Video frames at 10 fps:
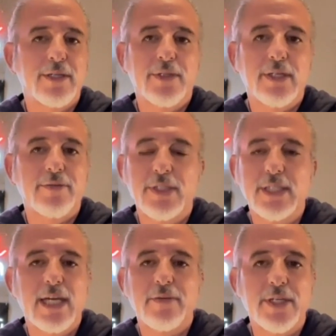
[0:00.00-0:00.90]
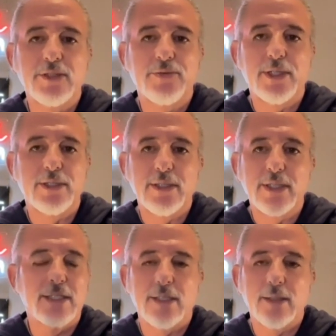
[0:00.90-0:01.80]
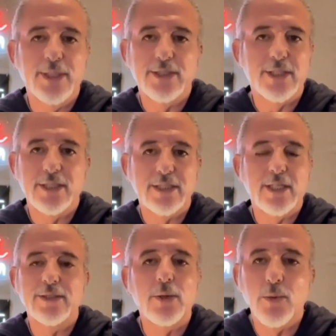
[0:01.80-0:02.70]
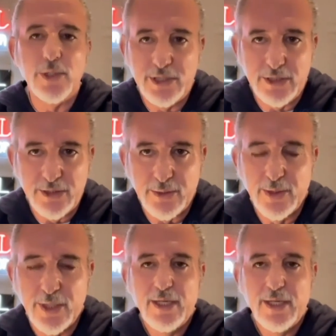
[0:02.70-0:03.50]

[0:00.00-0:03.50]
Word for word: If you if you can't face fear, you're not going to be a success. I don't care what you do.